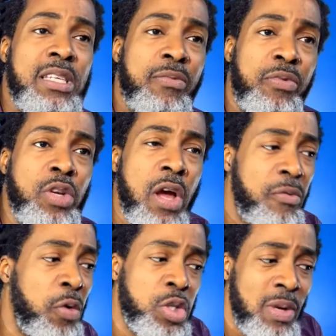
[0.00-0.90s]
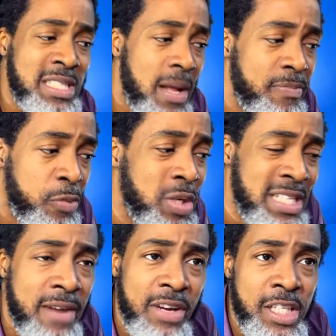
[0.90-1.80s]
your fruits
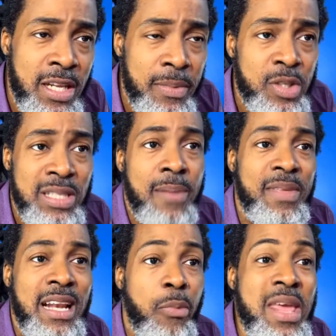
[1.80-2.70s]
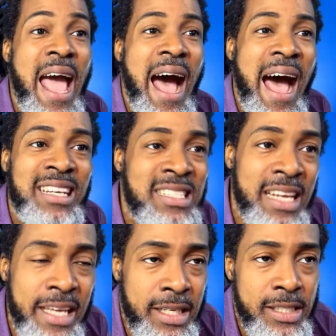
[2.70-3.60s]
and vegetables was something that we had to
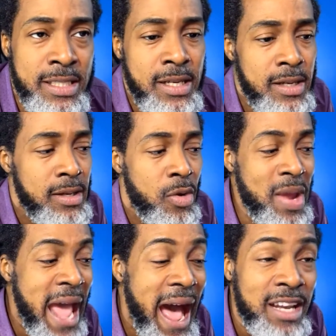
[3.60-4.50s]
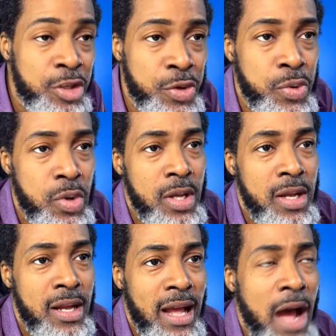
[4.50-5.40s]
eat. We had to.
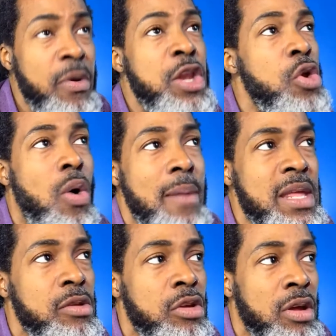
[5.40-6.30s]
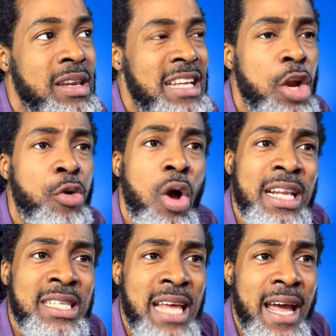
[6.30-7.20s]
And we know, I mean, that's not
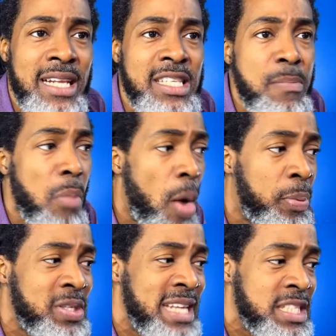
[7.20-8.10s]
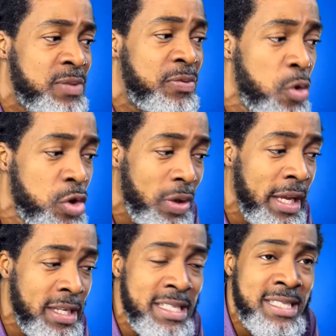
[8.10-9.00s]
rocket science. The more processed food you
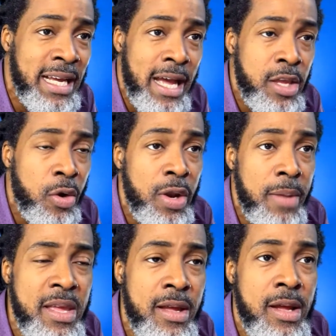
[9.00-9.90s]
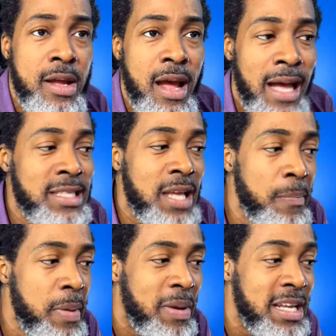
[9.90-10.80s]
eat, the sicker you're going to be. And some
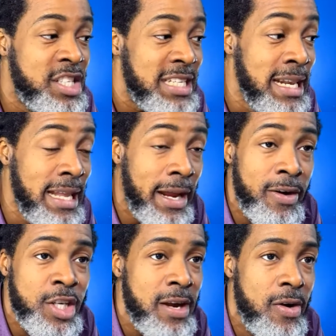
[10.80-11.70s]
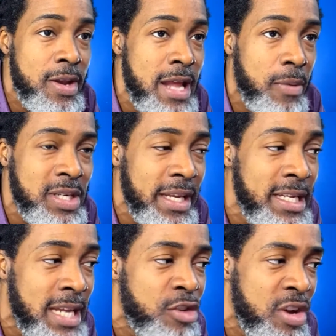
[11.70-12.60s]
people, they just licorice and greedy and want to
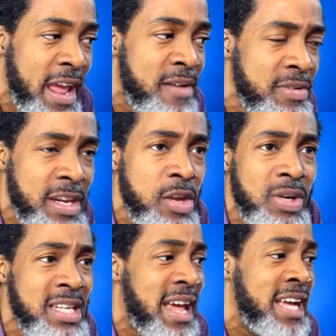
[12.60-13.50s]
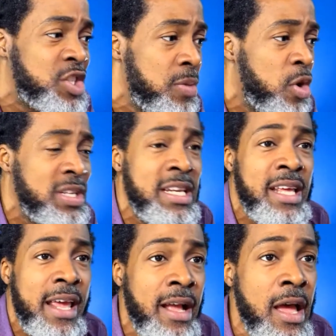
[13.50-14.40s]
eat and drink everything. You want to eat ice cream, you want to eat
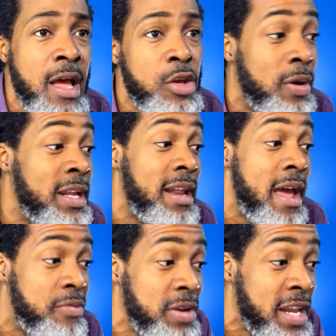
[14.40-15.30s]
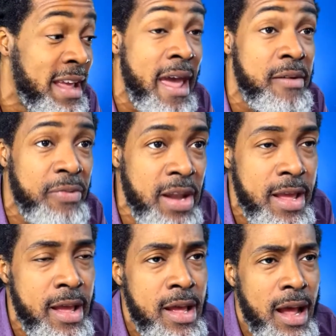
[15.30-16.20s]
cake, you want to eat everything every
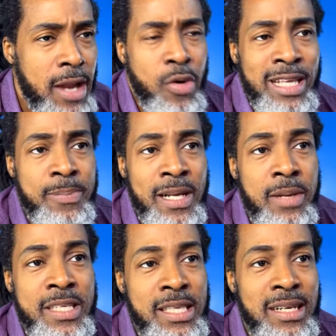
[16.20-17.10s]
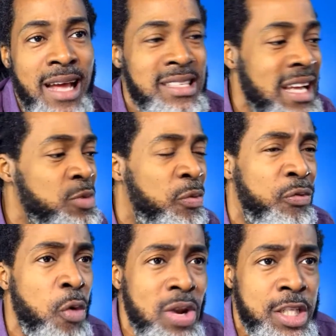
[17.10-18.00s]
day and don't expect to be sick. That's
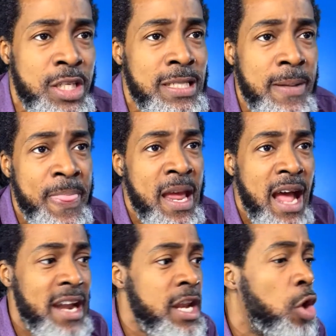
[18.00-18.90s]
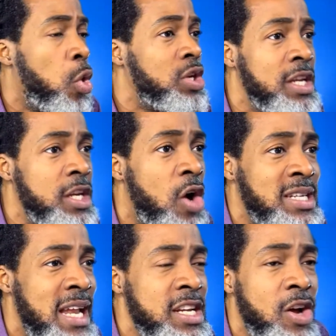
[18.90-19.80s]
foolishness. And then you go to the
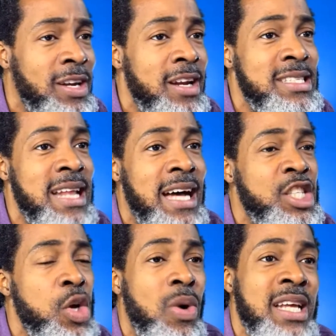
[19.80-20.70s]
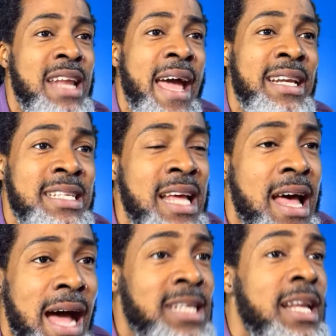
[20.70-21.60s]
doctor and the doctor doesn't ask you what your diet is
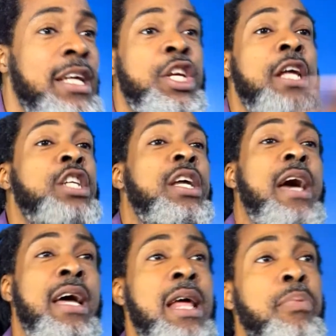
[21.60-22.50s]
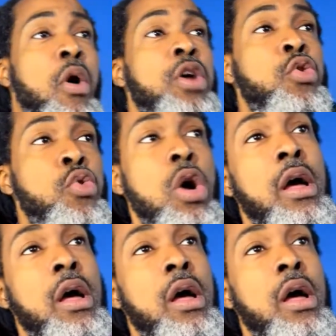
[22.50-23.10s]
until you change your diet and pour you,